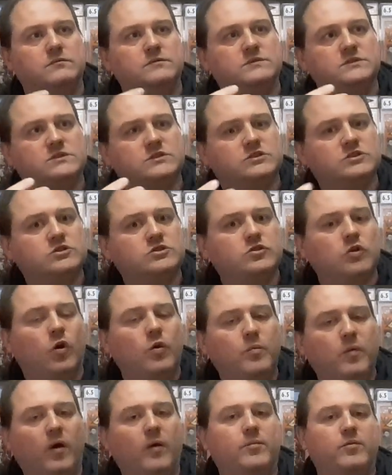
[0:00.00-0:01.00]

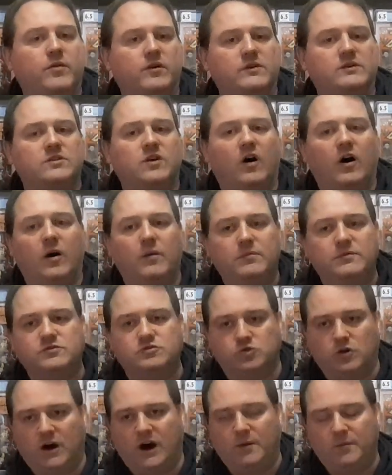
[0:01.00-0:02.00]
soap opera type
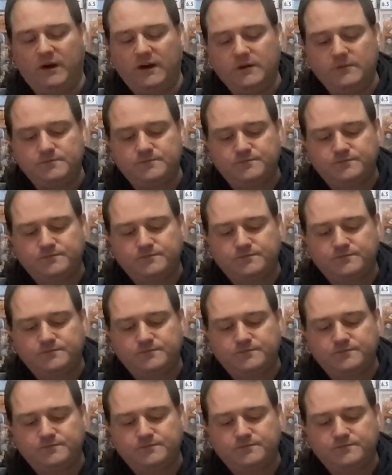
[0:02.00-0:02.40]
drama,